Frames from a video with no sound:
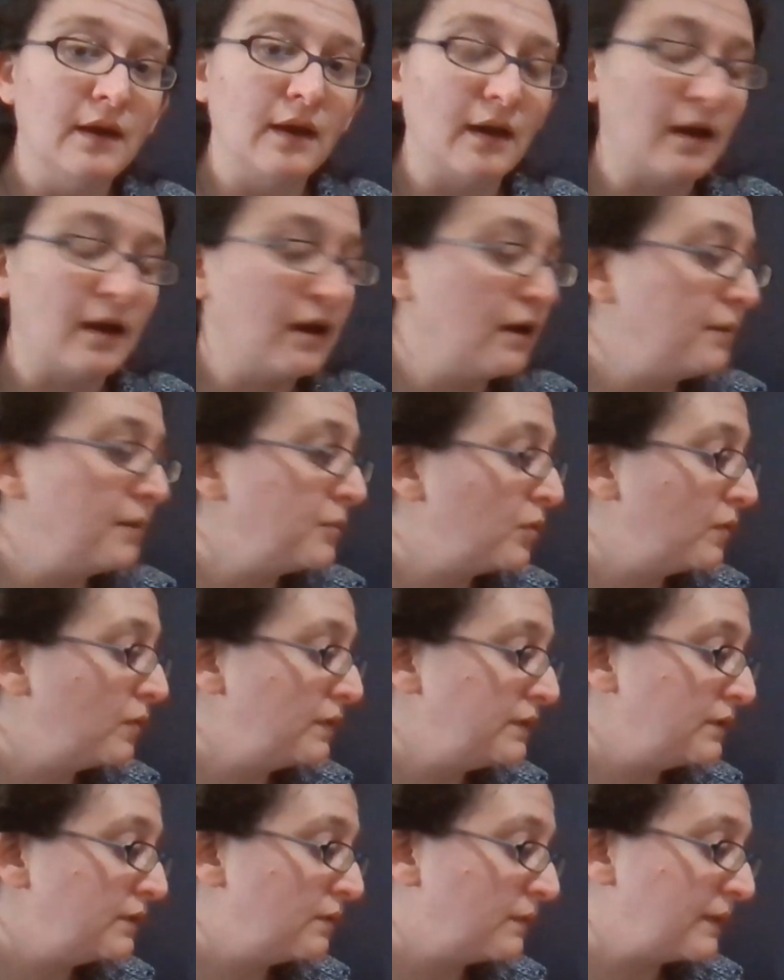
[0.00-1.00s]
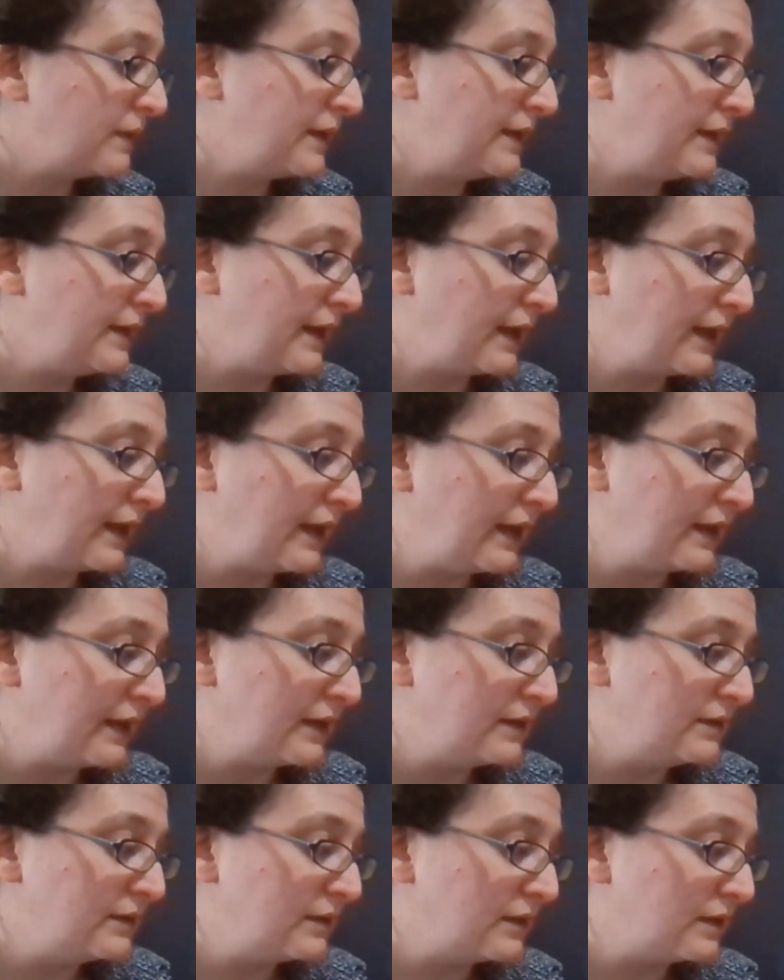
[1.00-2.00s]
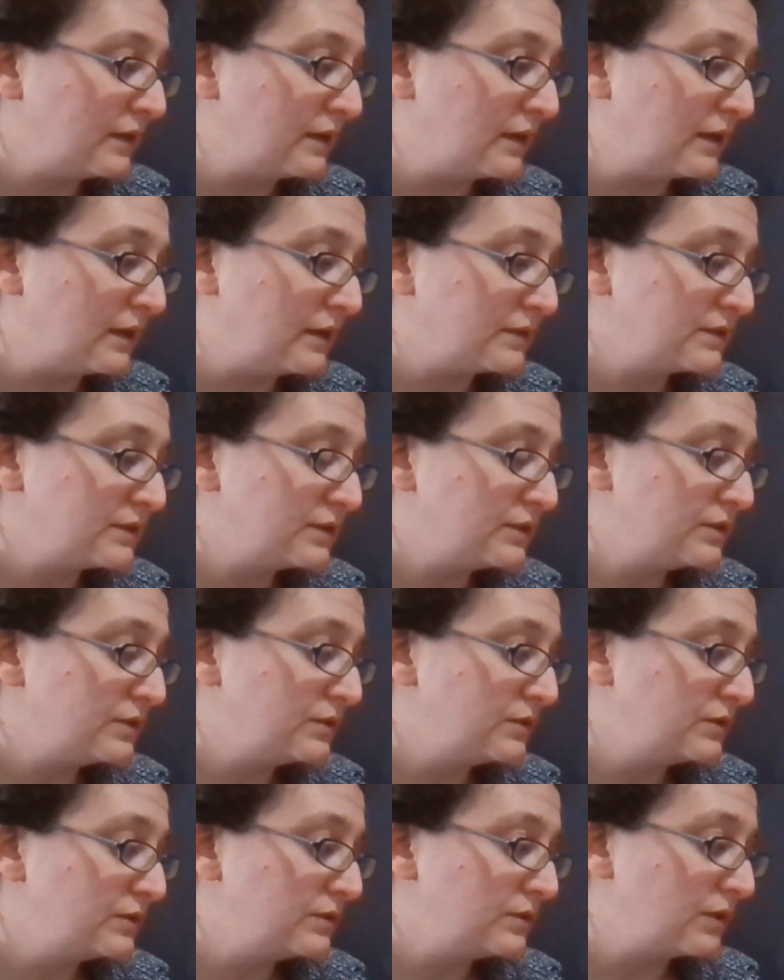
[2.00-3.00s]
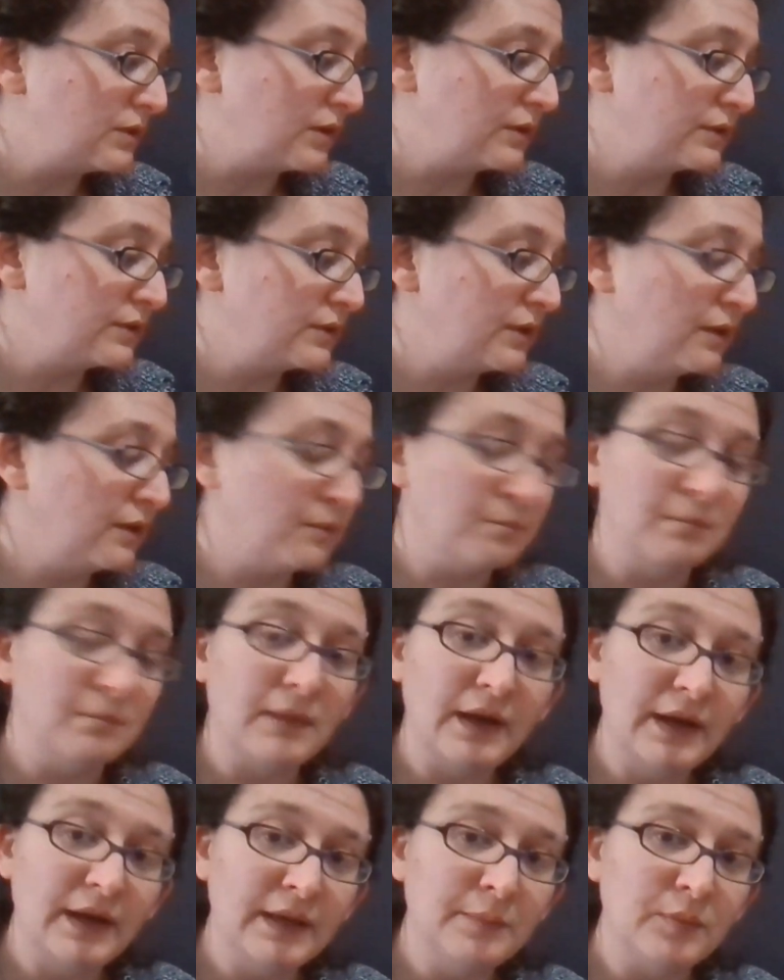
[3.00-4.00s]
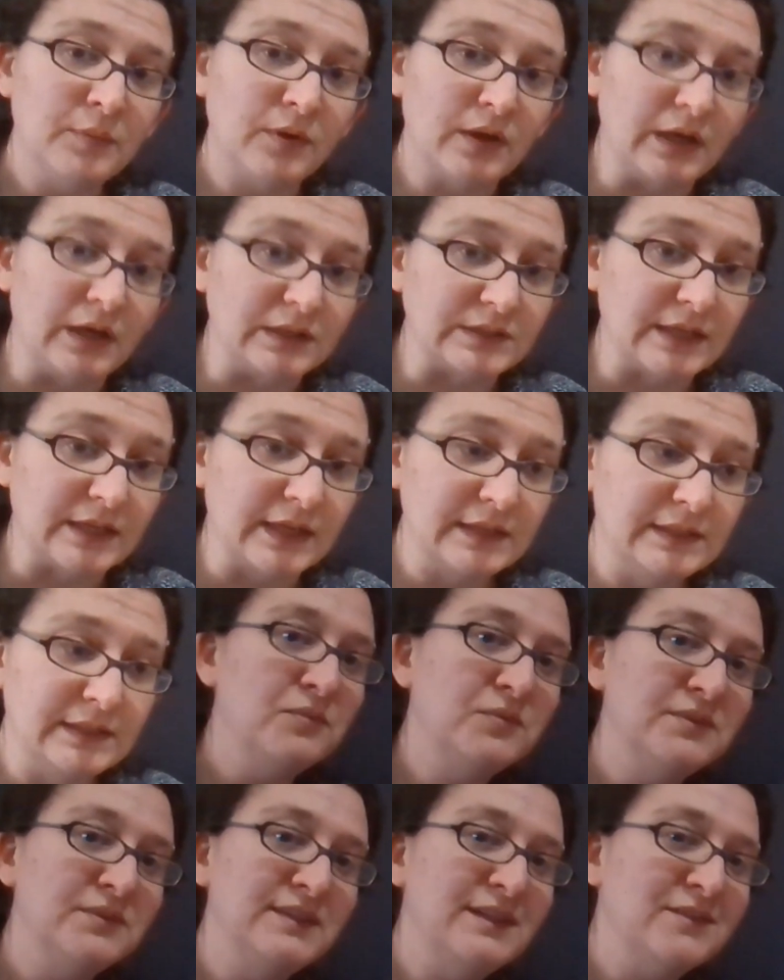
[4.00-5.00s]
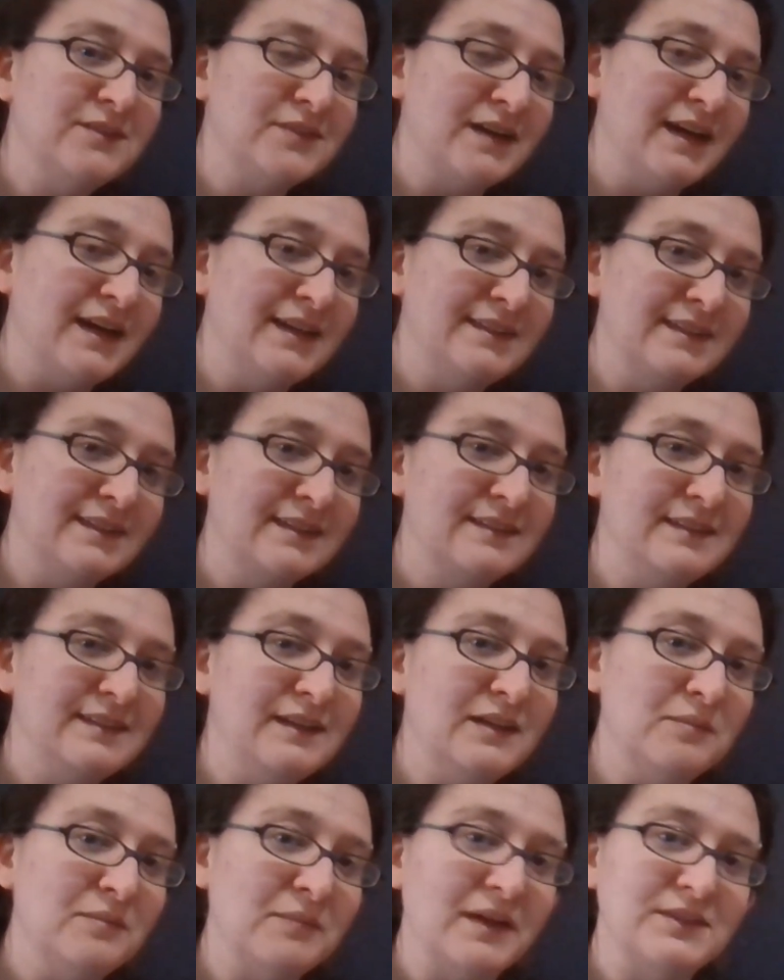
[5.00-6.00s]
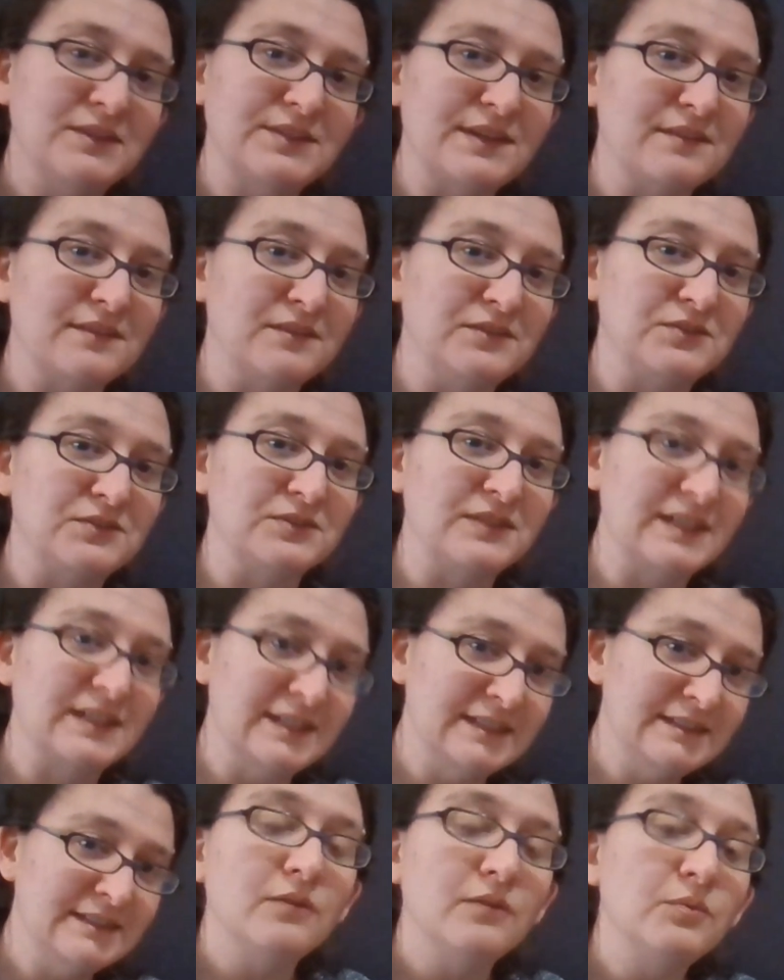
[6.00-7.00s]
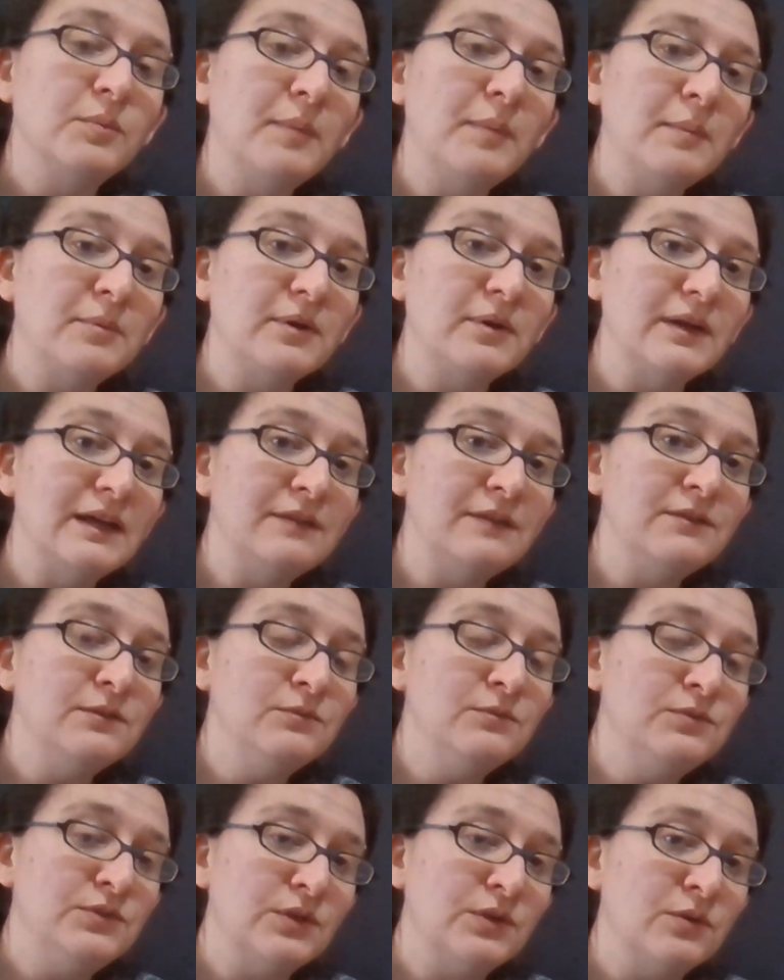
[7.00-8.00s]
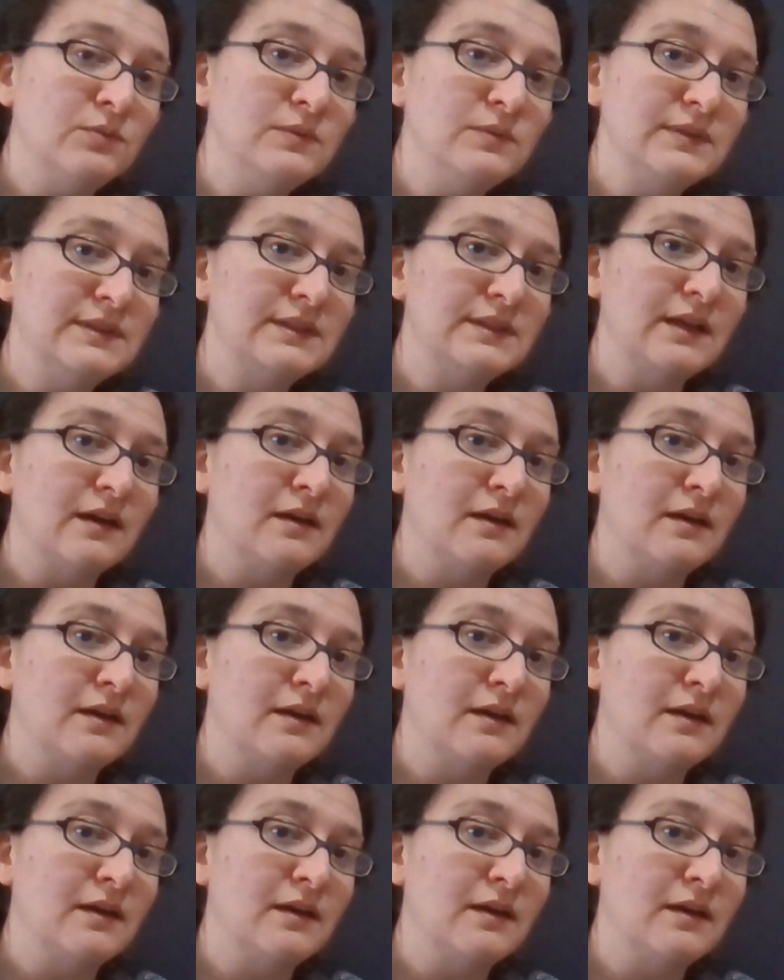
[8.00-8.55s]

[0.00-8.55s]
I'm going to go ahead and start my project. We'll see if I succeed in my challenge or not. So remember, if you don't